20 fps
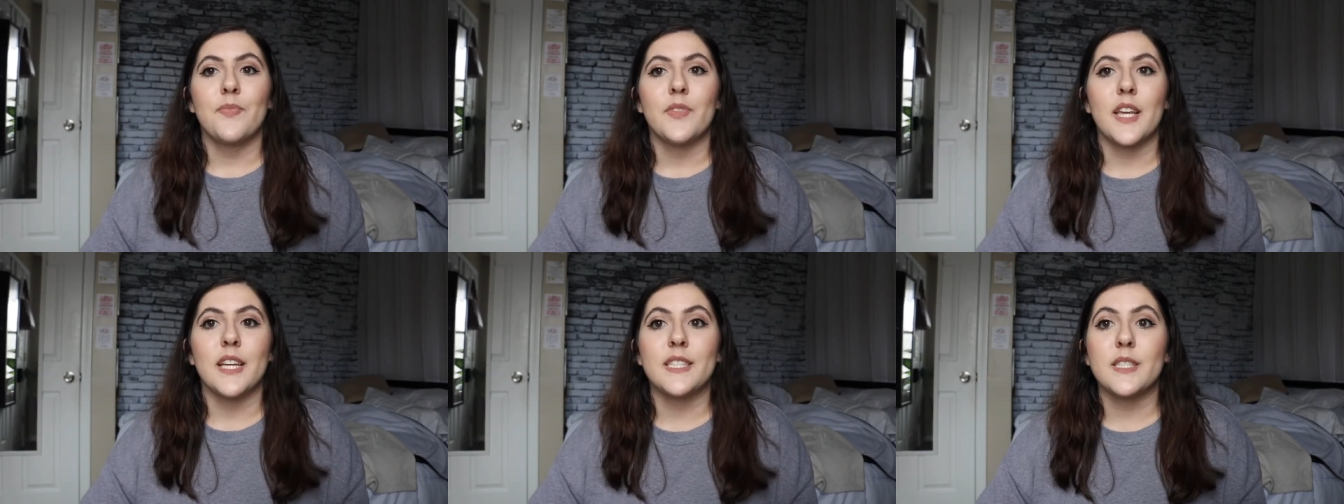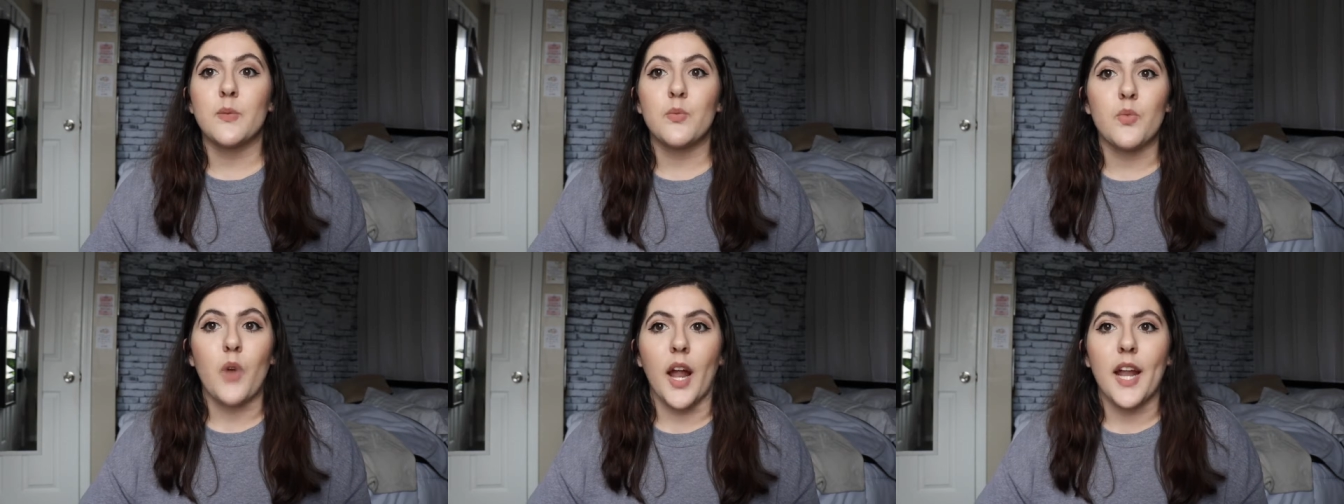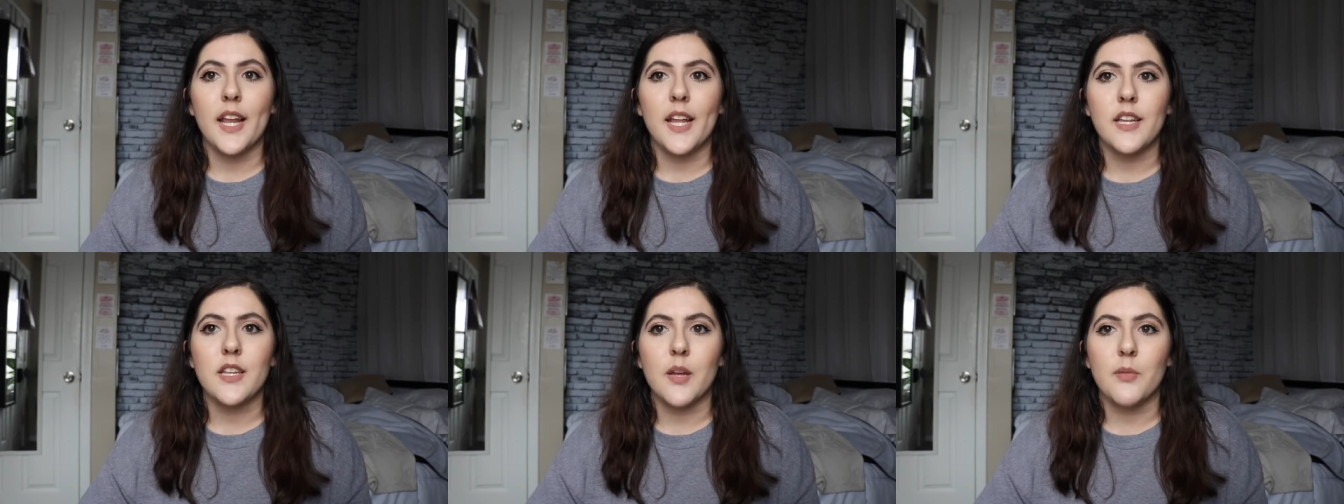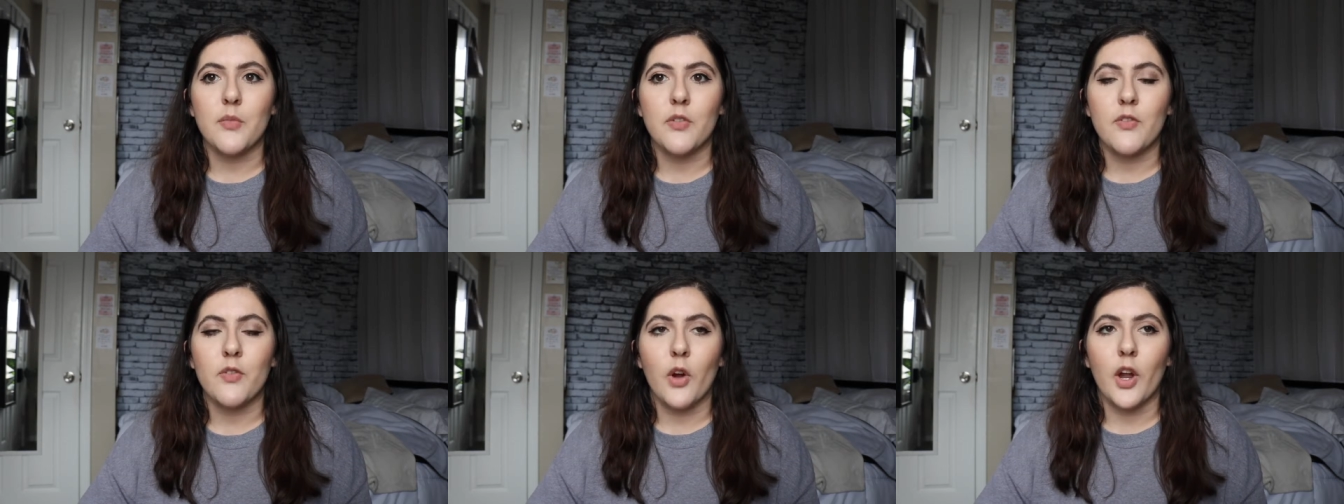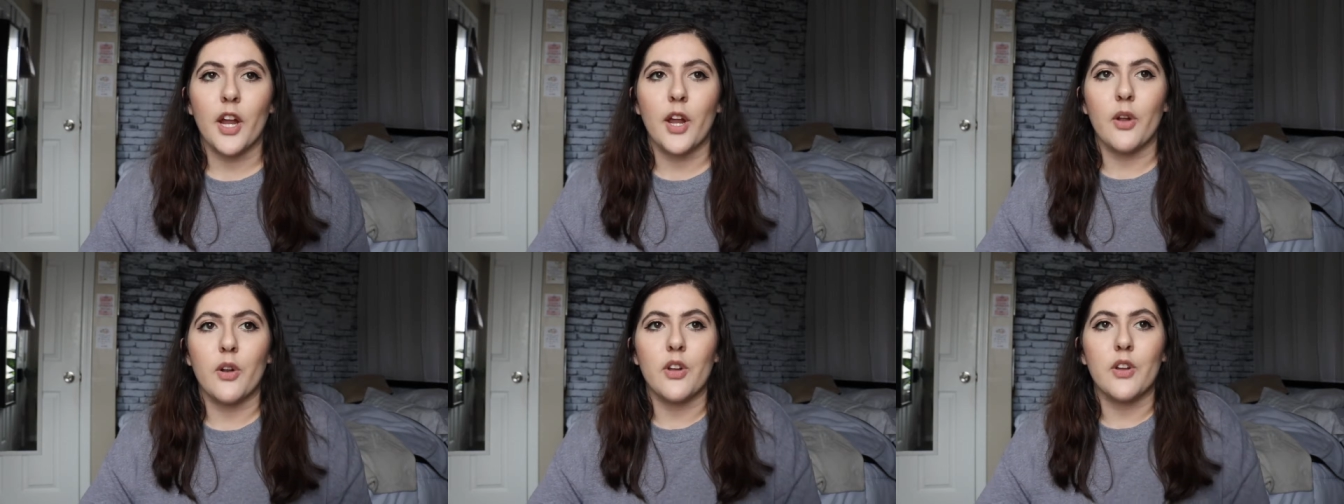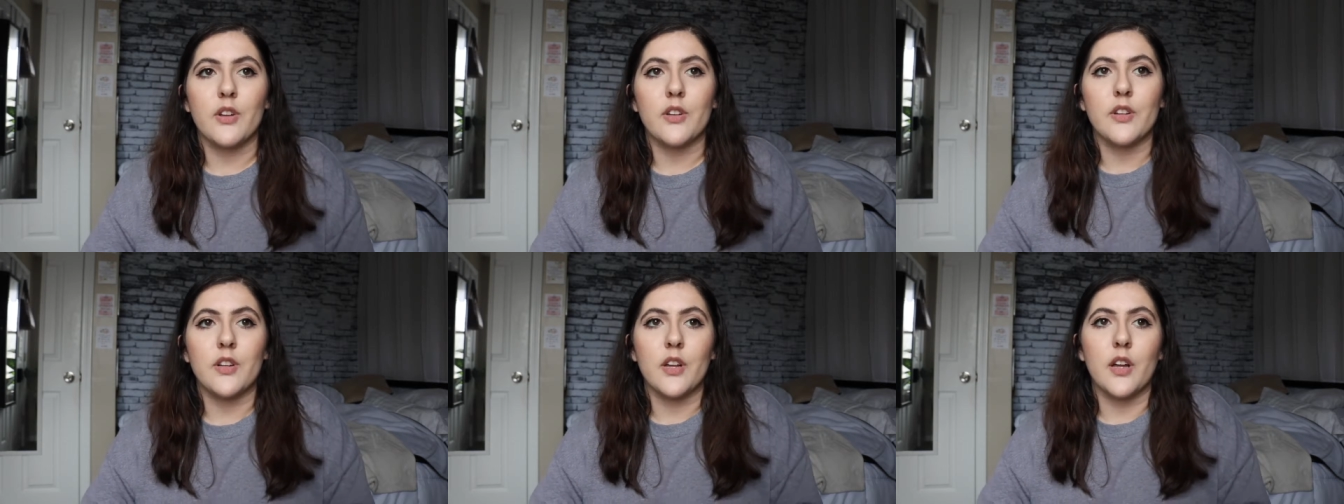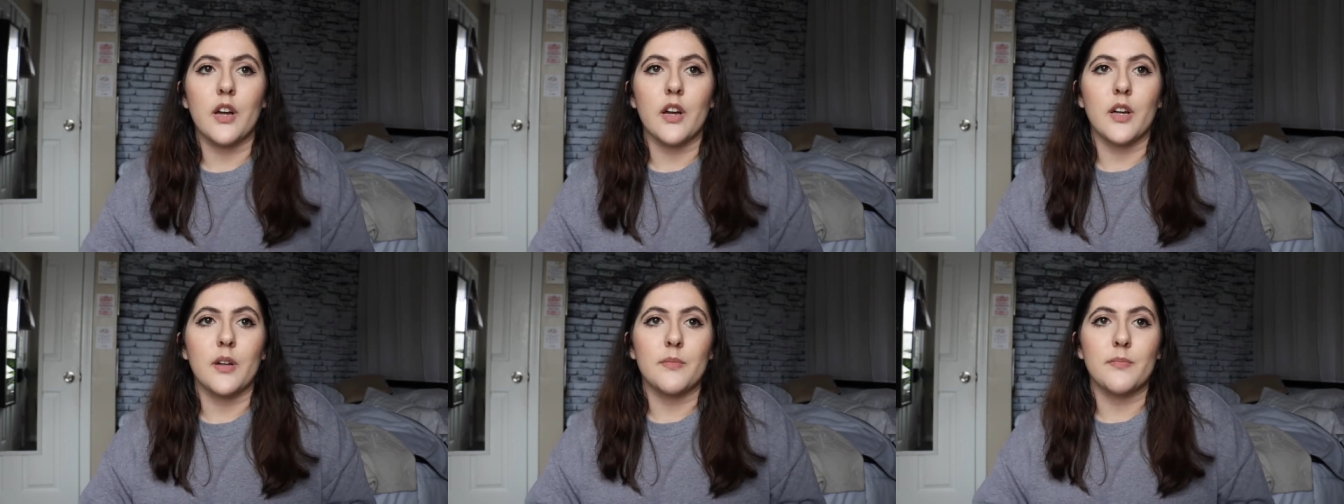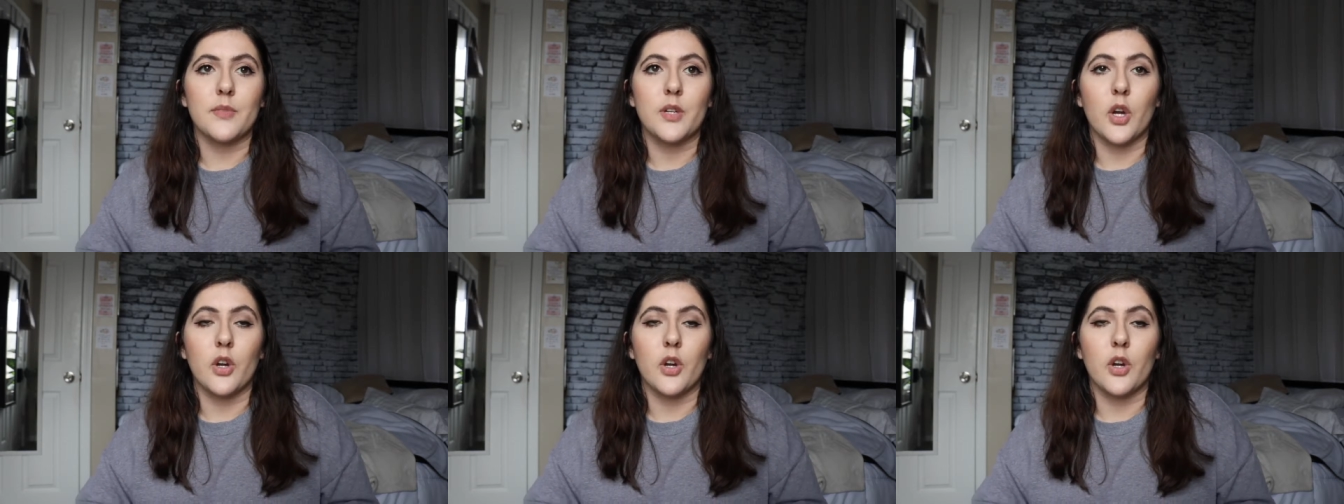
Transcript: get some writing done before I go to um,